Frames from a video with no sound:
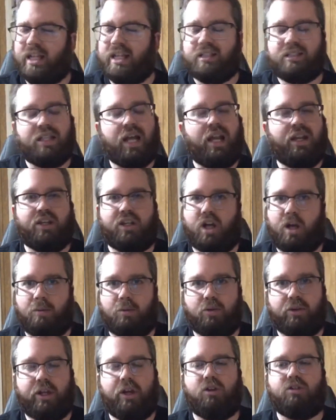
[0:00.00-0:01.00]
It's not in a
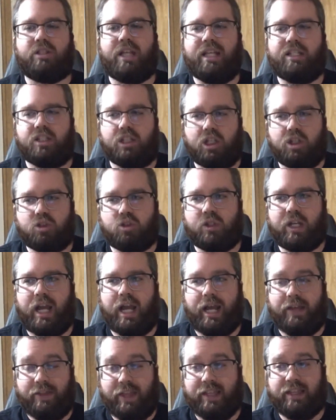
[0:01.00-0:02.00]
couple of years. It's literally,
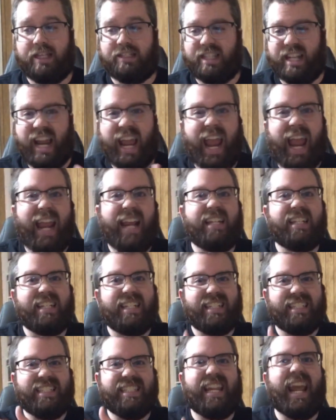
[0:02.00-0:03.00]
I think they said 8
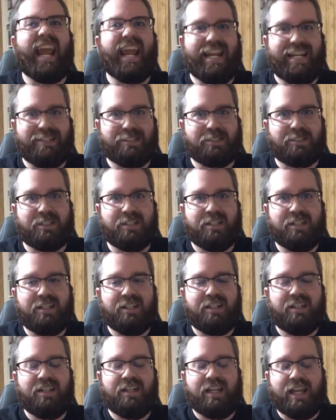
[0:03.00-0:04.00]
days.
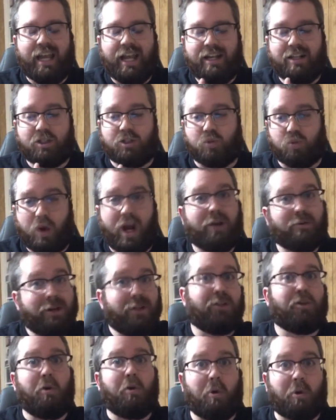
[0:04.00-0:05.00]
It is right
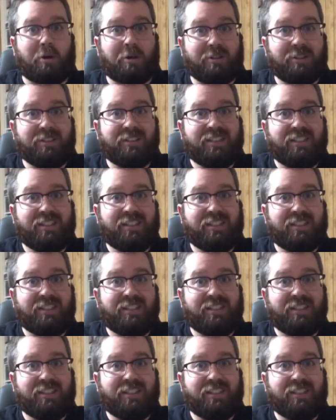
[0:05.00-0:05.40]
around the corner.